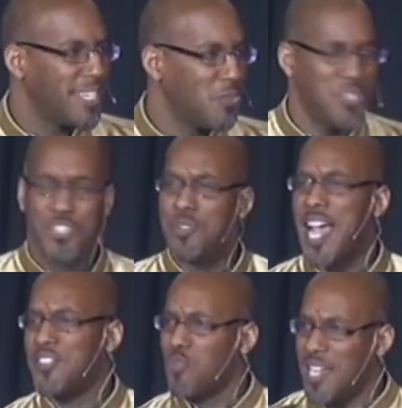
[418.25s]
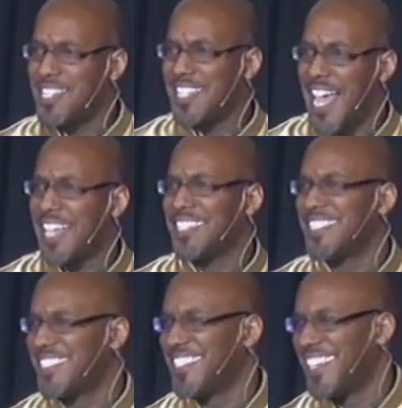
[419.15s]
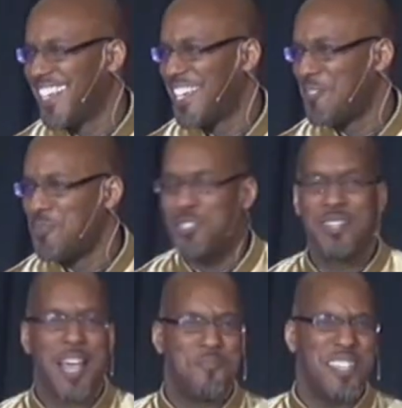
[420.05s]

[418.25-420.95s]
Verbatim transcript: Would you not run to that? Would you not be